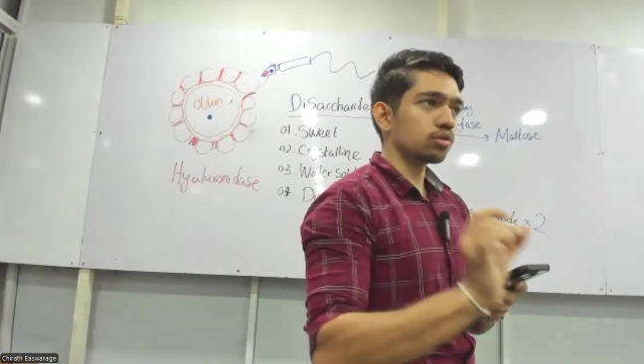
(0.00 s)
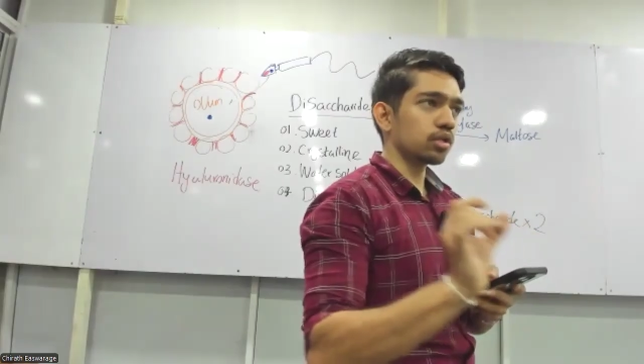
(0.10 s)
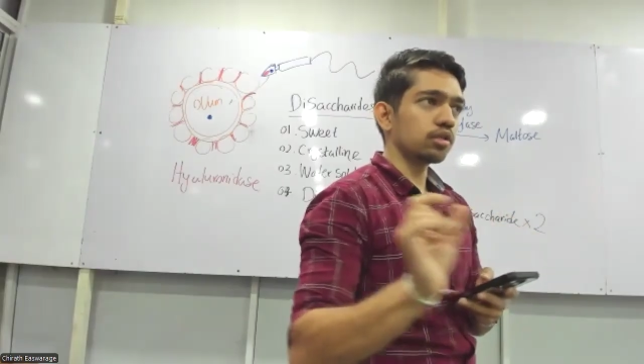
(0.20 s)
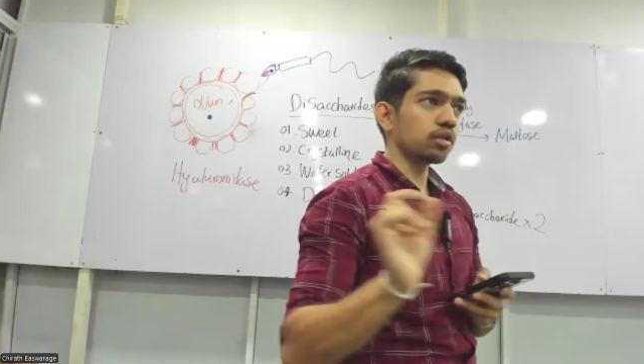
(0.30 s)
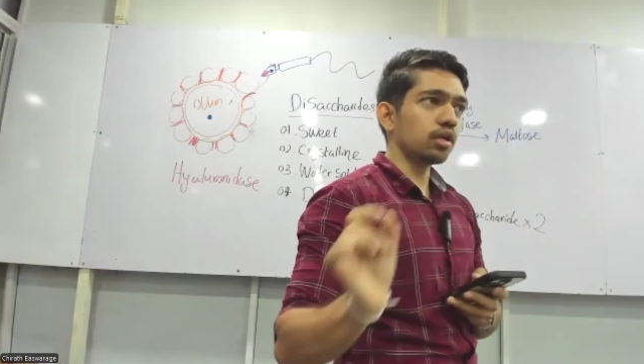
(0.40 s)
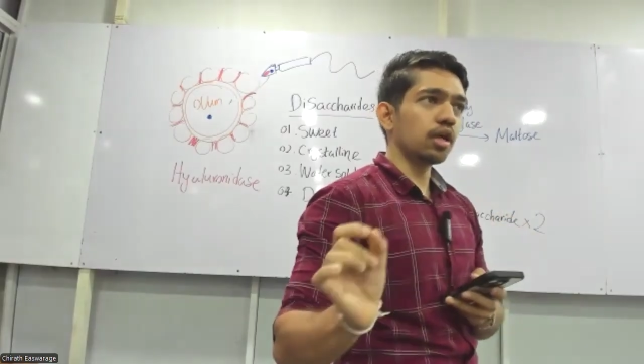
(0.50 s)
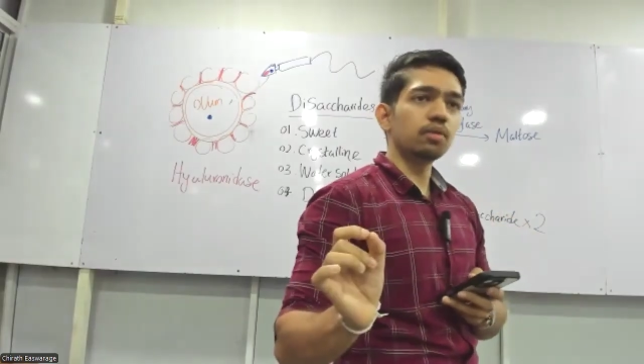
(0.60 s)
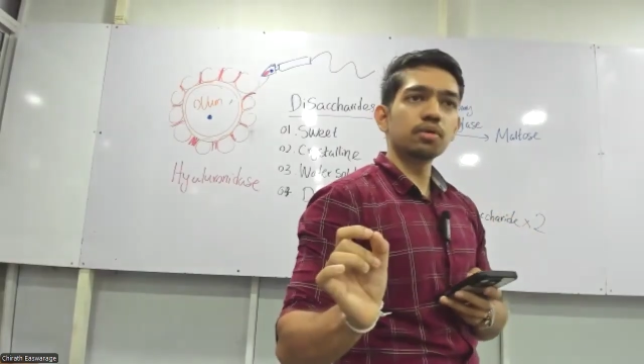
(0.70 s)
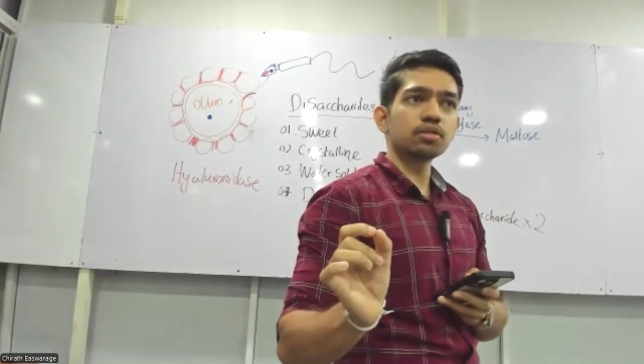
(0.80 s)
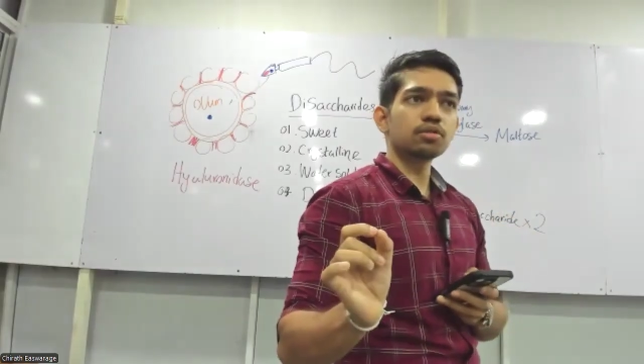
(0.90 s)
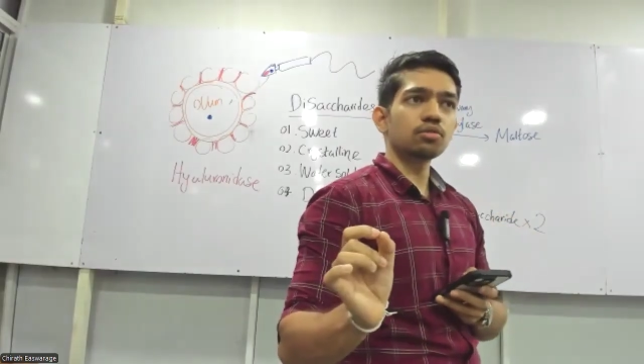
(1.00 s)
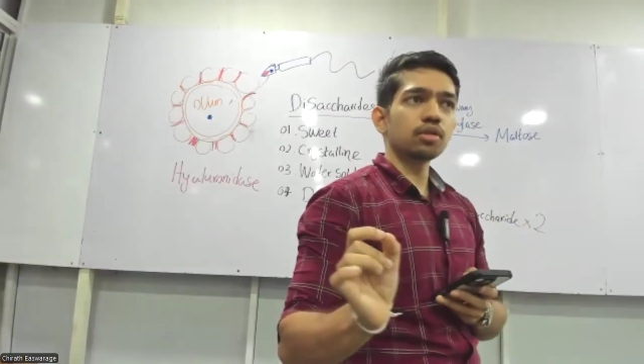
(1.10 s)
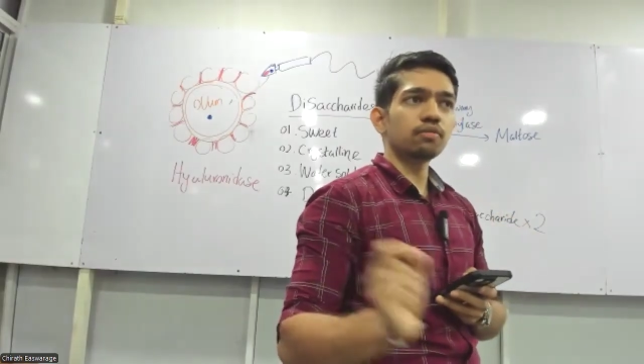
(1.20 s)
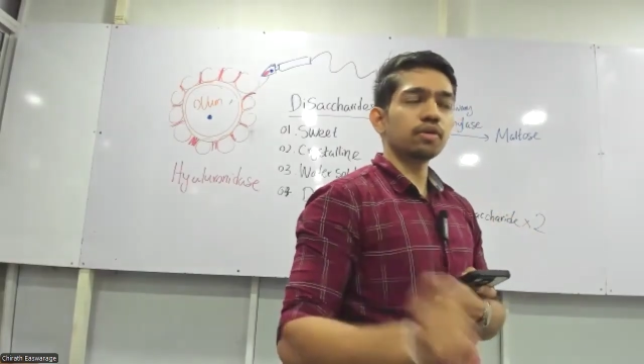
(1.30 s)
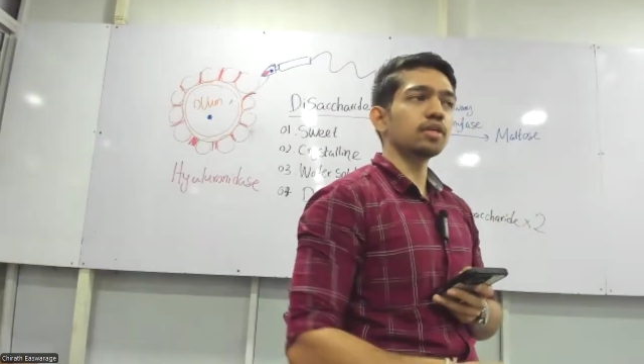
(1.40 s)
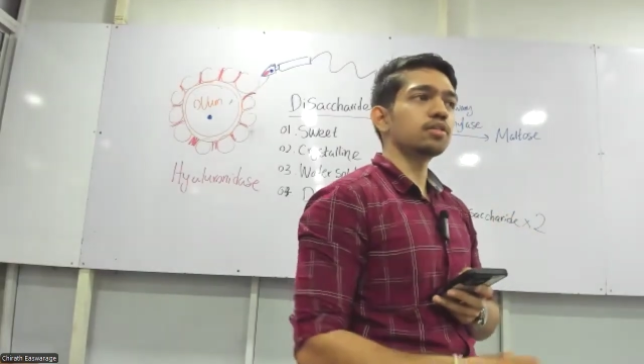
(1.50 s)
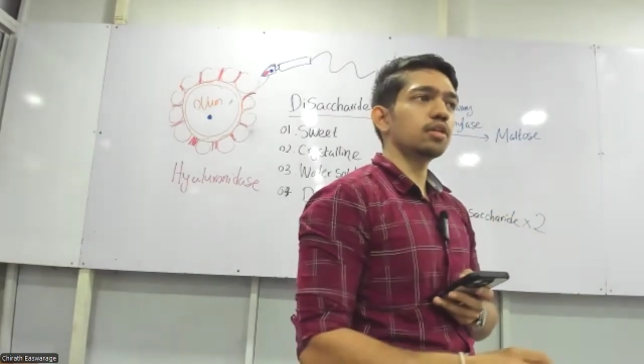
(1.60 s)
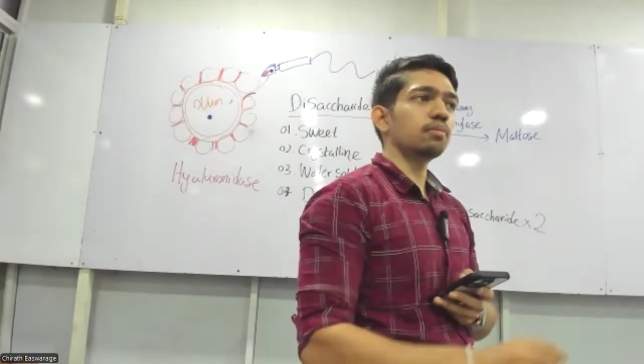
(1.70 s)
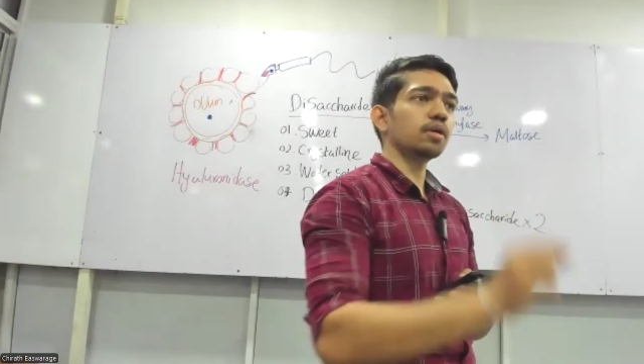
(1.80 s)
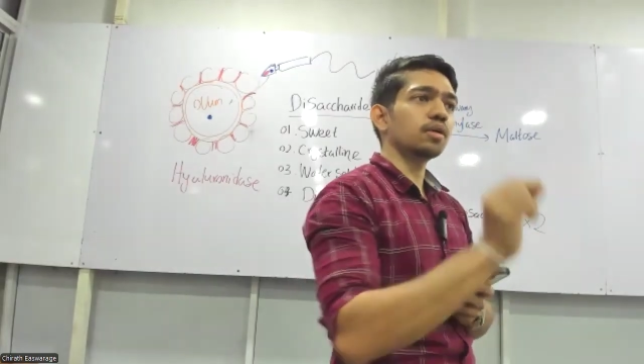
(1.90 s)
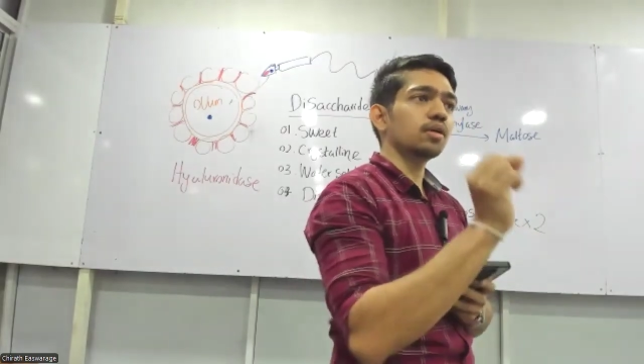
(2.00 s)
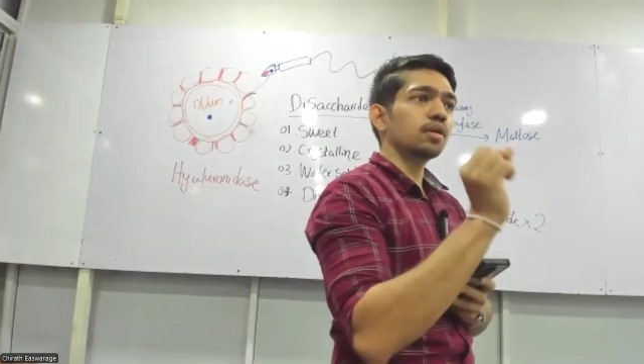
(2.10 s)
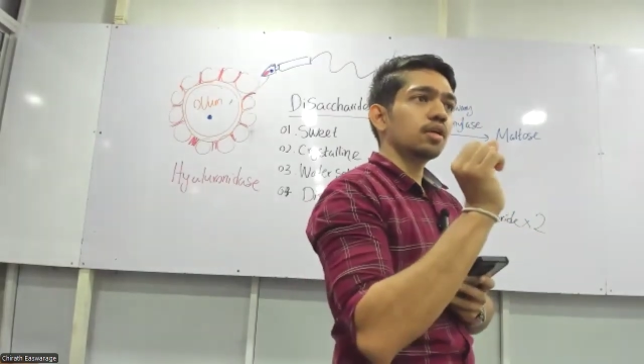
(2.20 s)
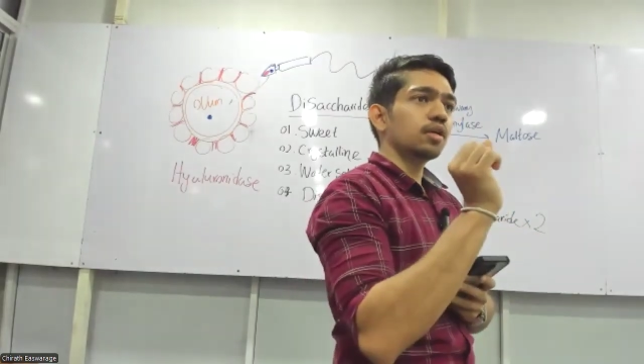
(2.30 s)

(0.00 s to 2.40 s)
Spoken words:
Those are the three elements that we consider. But